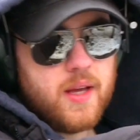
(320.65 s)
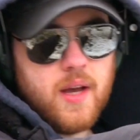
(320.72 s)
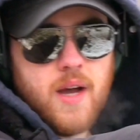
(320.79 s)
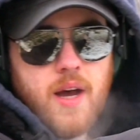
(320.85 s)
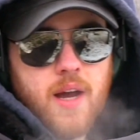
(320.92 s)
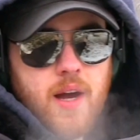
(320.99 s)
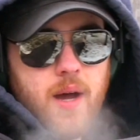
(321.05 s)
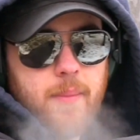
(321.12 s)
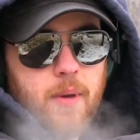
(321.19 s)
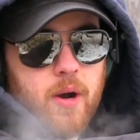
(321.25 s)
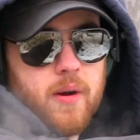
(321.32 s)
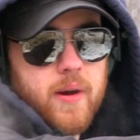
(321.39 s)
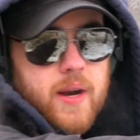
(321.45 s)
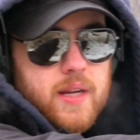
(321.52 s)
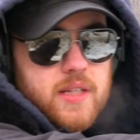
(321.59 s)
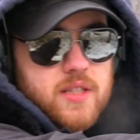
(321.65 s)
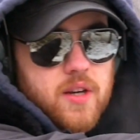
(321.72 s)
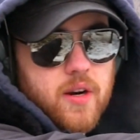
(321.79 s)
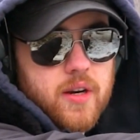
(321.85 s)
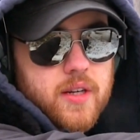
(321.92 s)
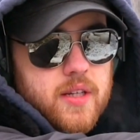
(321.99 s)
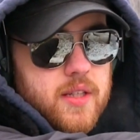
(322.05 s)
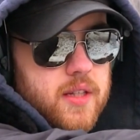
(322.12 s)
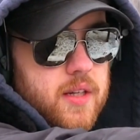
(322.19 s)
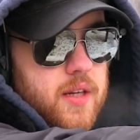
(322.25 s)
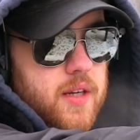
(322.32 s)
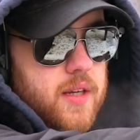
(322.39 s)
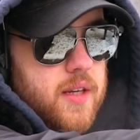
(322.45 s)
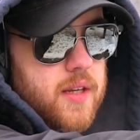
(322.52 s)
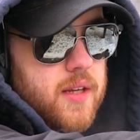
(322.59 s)
I'm already starting to
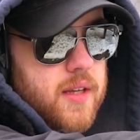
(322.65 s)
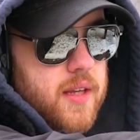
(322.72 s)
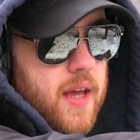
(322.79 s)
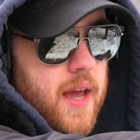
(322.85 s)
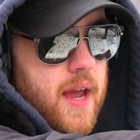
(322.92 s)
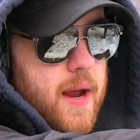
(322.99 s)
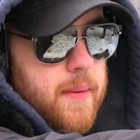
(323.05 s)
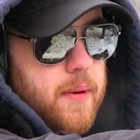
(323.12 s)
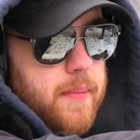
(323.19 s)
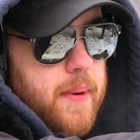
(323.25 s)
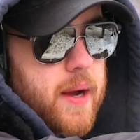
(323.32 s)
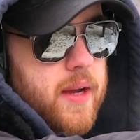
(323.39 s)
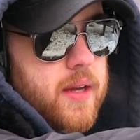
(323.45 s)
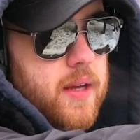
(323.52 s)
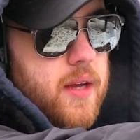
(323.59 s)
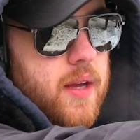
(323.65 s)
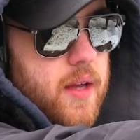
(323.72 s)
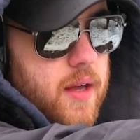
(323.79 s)
get hammer bite.